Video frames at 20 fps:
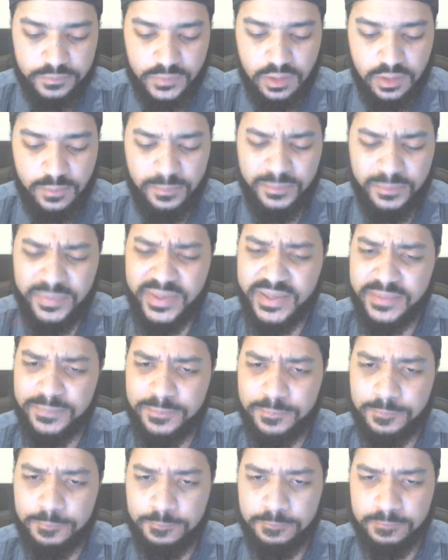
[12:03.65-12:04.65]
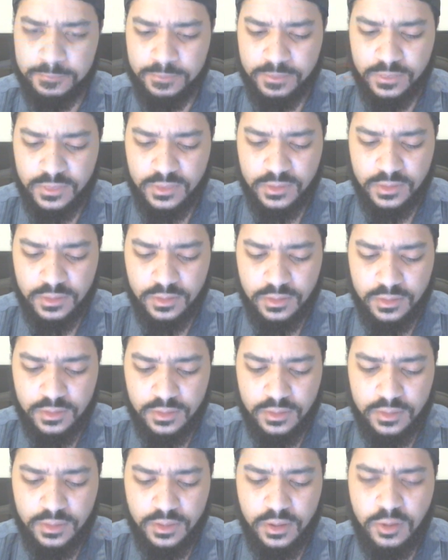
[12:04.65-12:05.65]
But
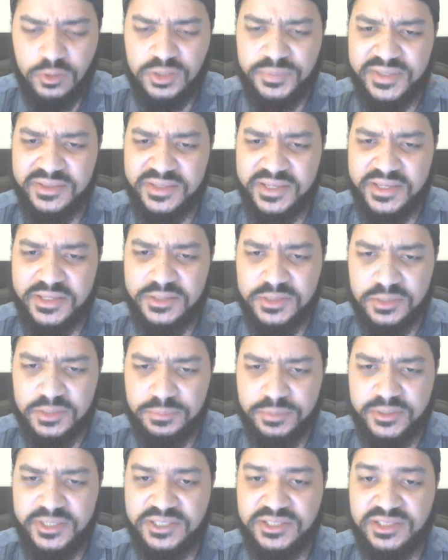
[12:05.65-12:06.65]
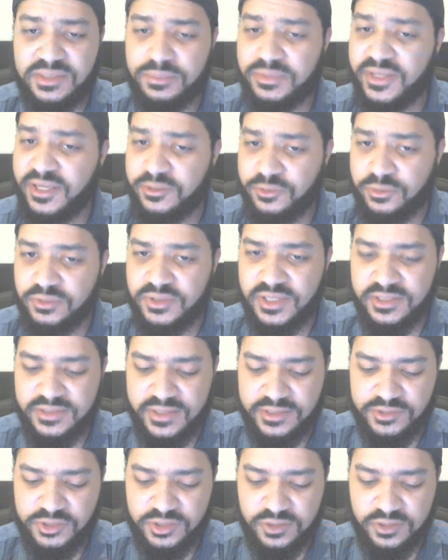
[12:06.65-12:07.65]
ultimately, to put it simply, I do think
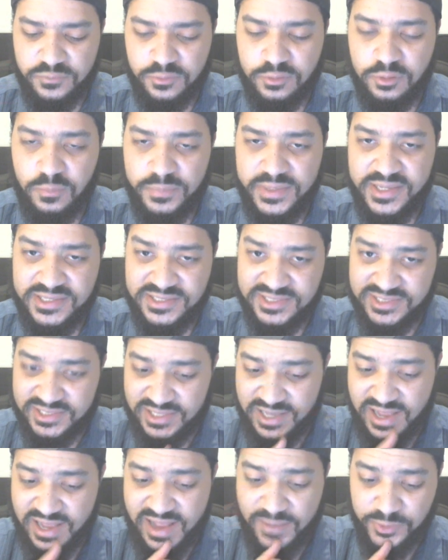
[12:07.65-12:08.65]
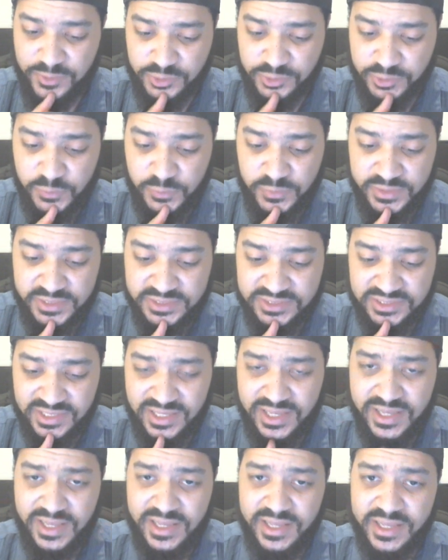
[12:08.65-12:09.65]
that Jennifer Lopez is an opportunist,
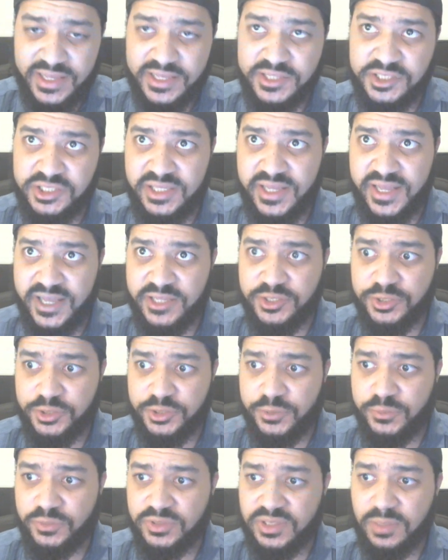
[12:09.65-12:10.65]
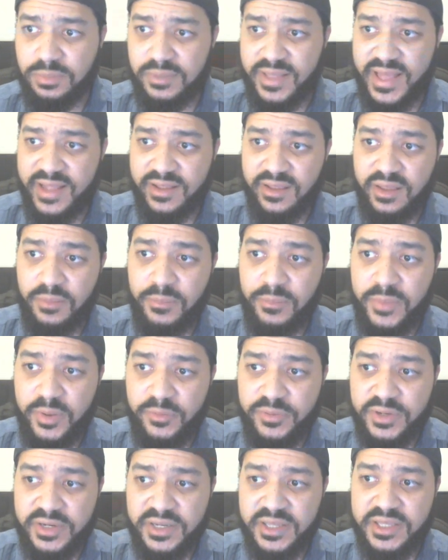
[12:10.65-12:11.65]
and she has used the black
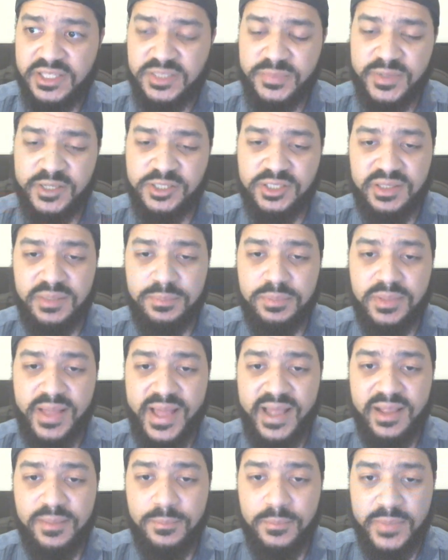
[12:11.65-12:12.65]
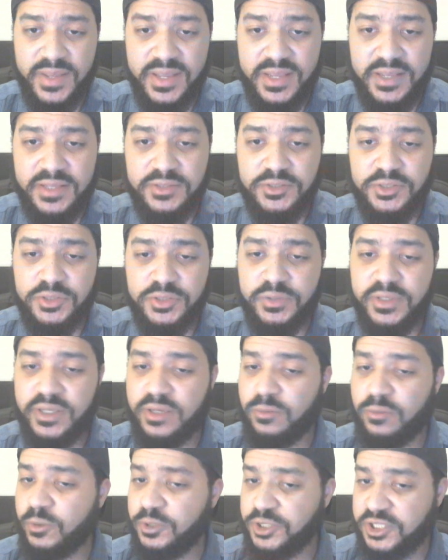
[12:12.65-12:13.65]
community, especially black men, to
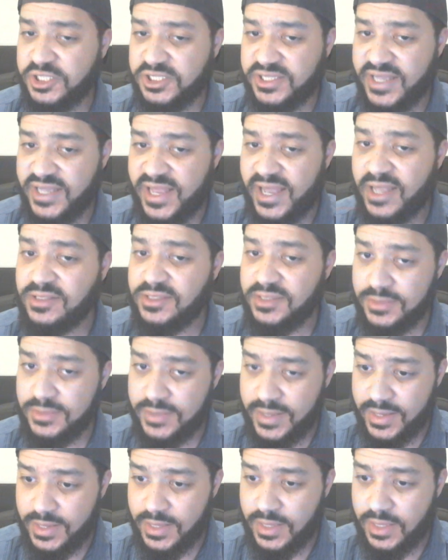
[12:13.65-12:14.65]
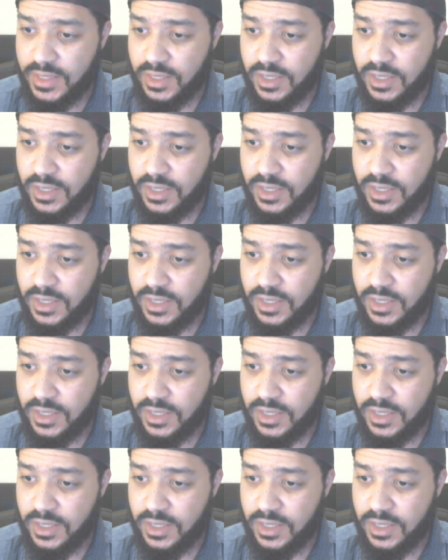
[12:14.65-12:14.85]
get where she's at today.